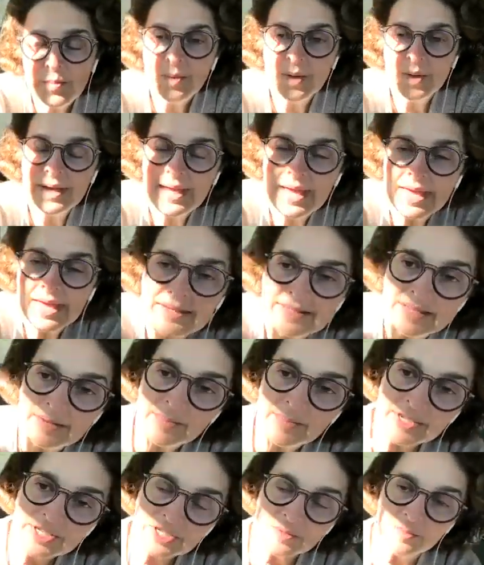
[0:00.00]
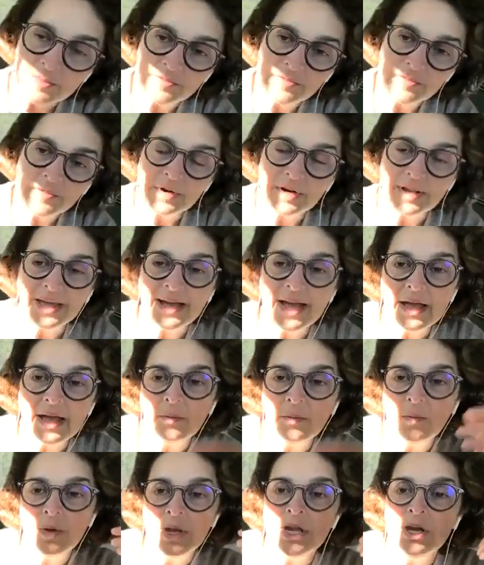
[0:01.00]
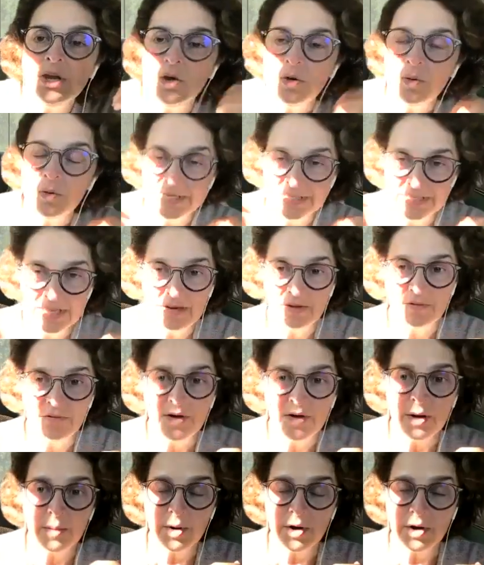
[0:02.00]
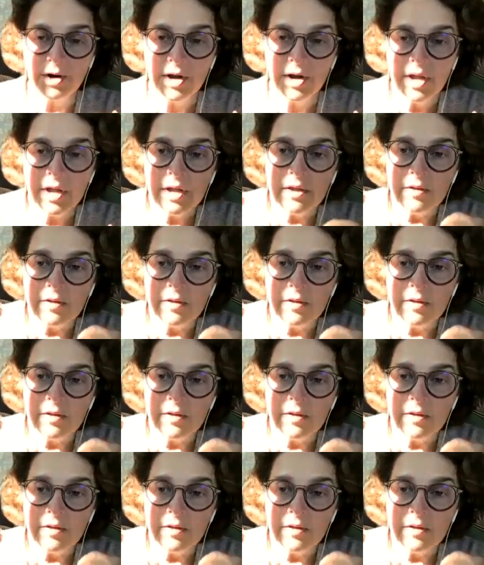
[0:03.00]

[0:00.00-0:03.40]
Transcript: again, as I mentioned before, we know at Dana-Farber,